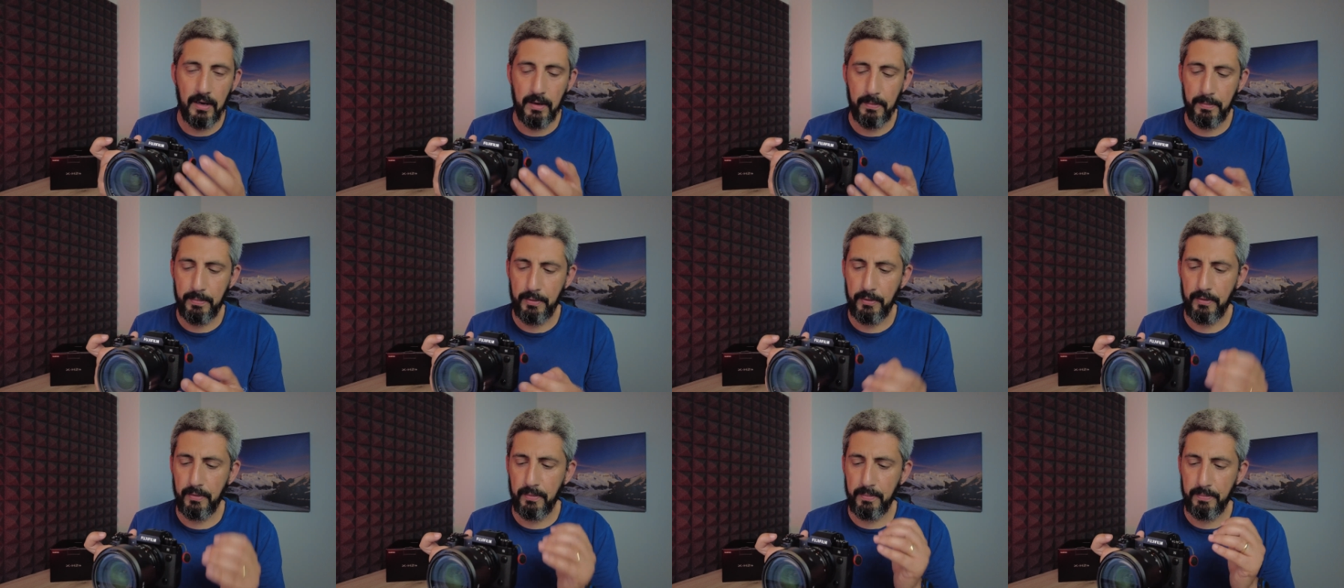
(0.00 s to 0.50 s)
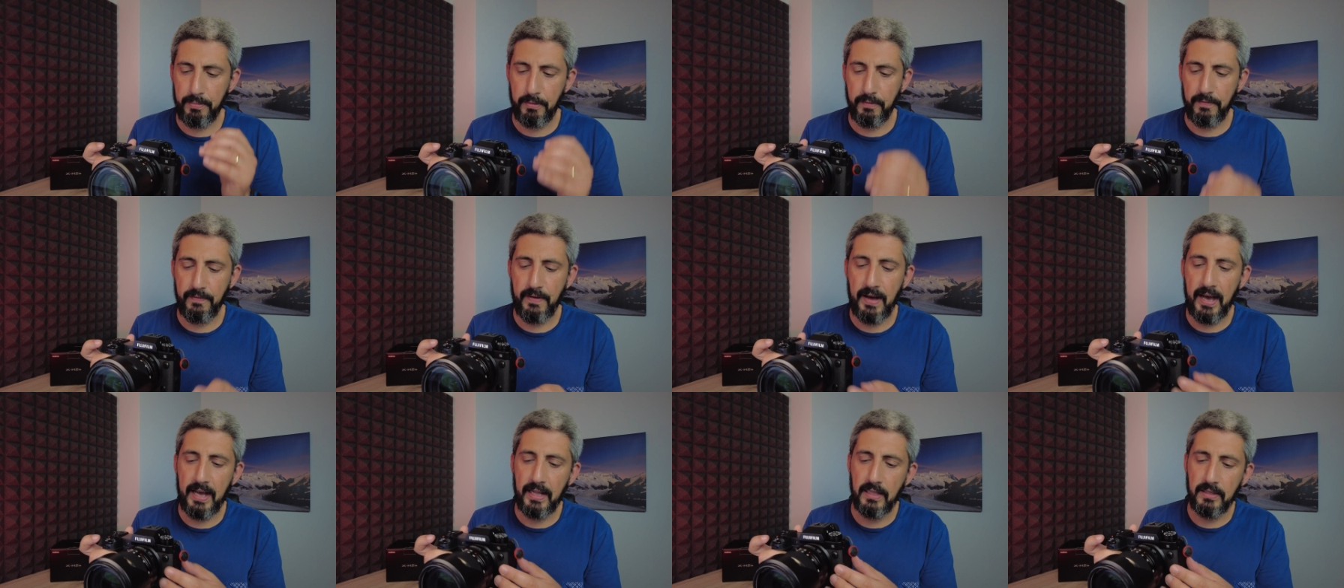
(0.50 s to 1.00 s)

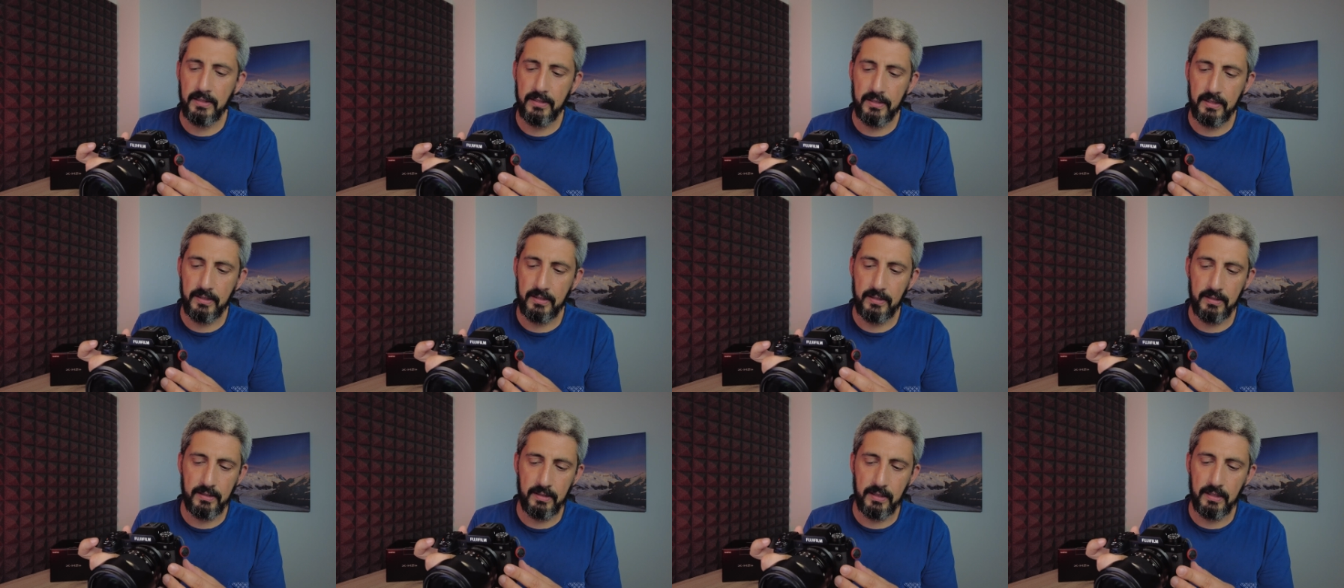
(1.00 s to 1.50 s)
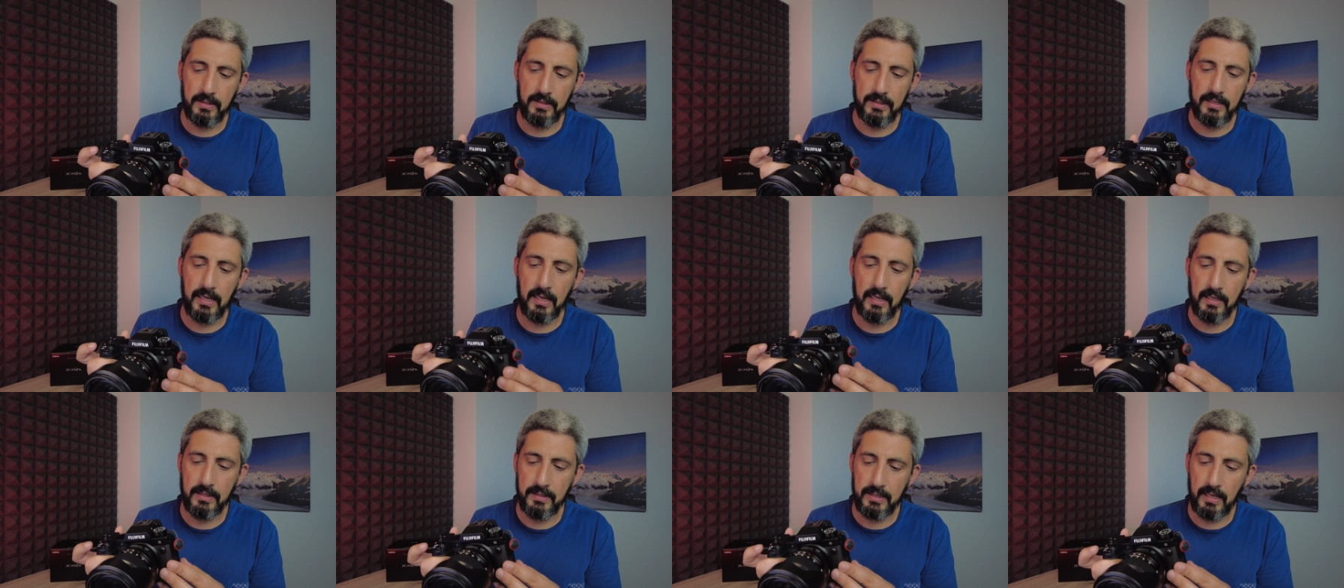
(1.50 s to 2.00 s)
profiles. It's
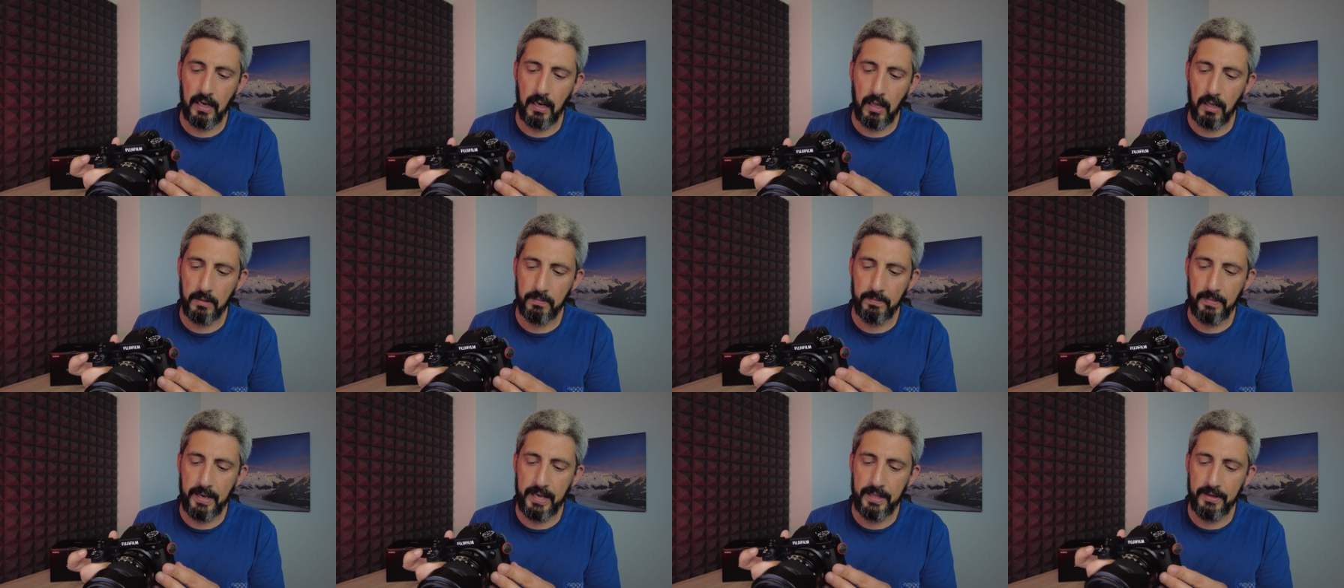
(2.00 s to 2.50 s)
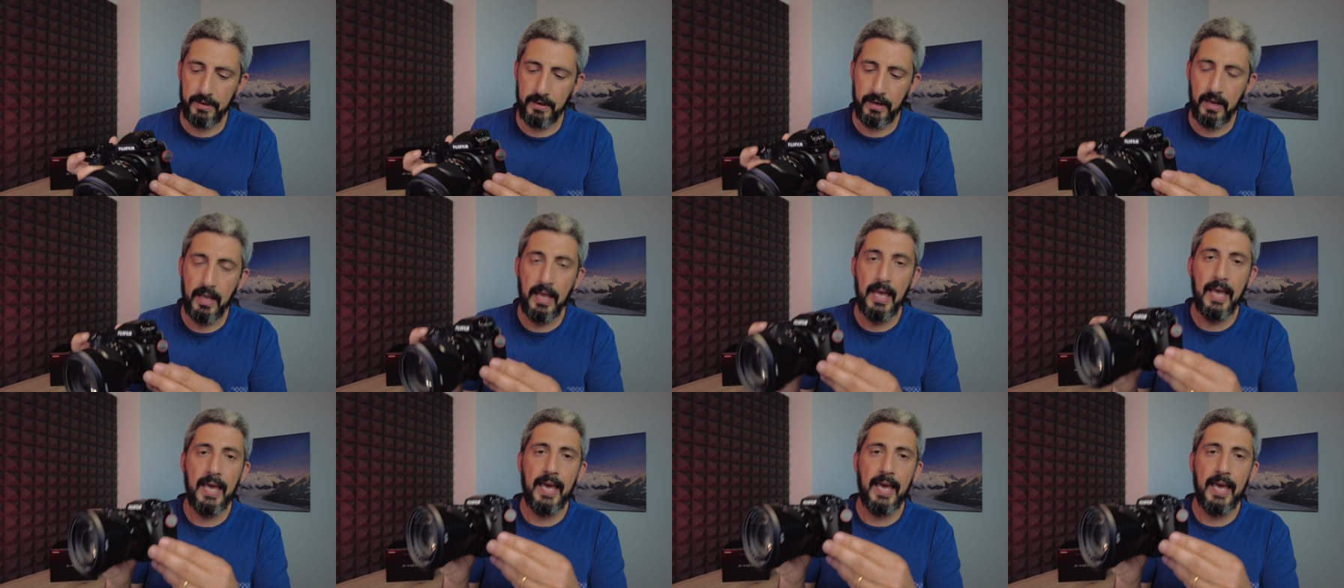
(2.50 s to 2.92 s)
a lot better.